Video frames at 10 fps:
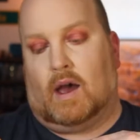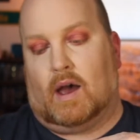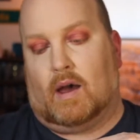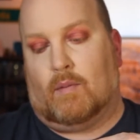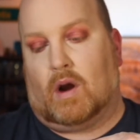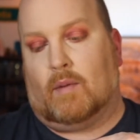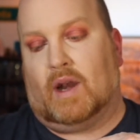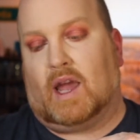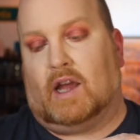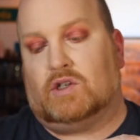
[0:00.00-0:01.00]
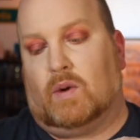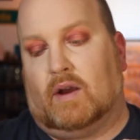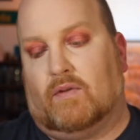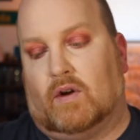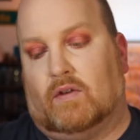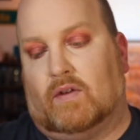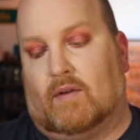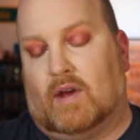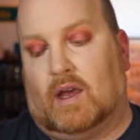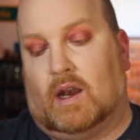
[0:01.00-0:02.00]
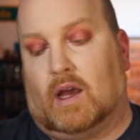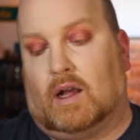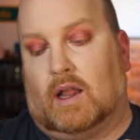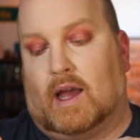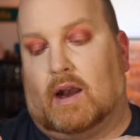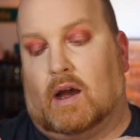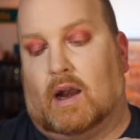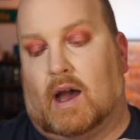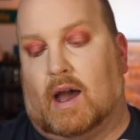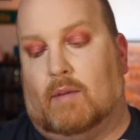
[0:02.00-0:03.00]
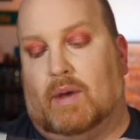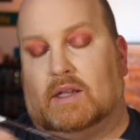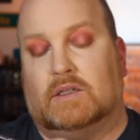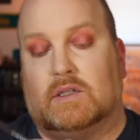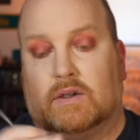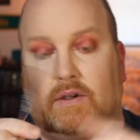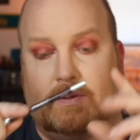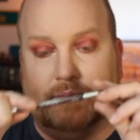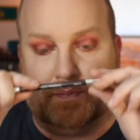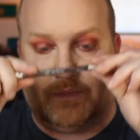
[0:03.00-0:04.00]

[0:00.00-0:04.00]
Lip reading: Urban Decay 24/7 Glide On Eye Pencil.